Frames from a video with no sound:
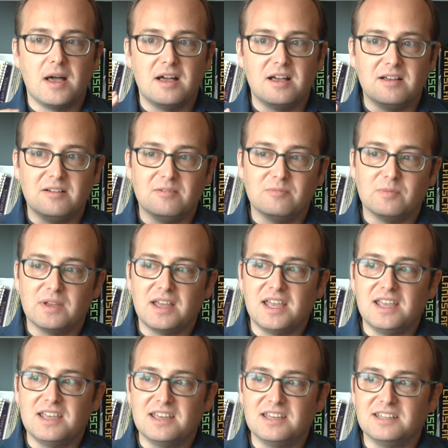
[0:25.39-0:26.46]

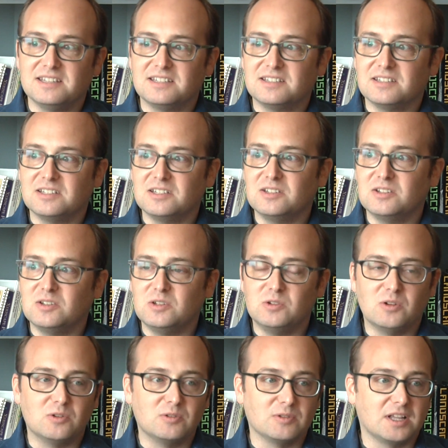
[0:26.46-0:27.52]
And, you
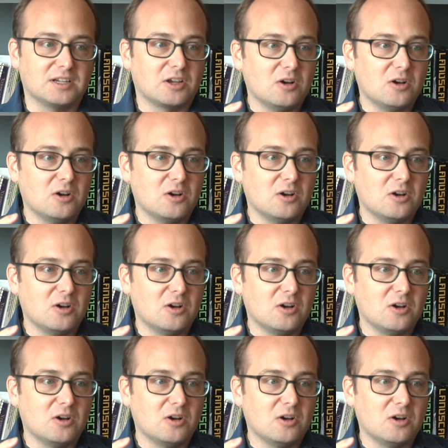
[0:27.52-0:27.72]
know, they're like,